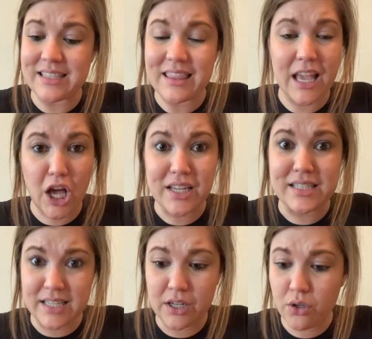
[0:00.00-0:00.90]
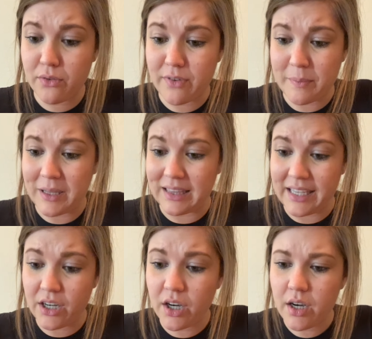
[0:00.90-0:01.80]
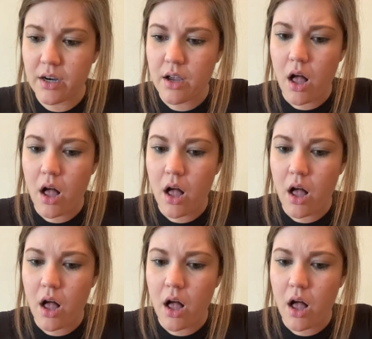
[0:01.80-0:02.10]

they got a signal from the leader,